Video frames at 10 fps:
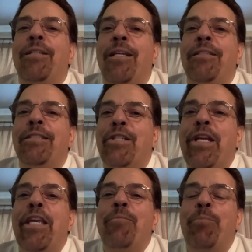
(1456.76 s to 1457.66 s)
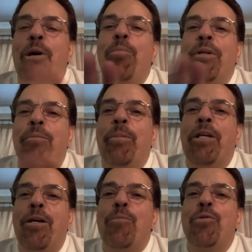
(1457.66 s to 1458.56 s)
and stinky public
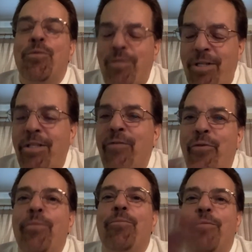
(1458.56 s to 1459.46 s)
becomes a different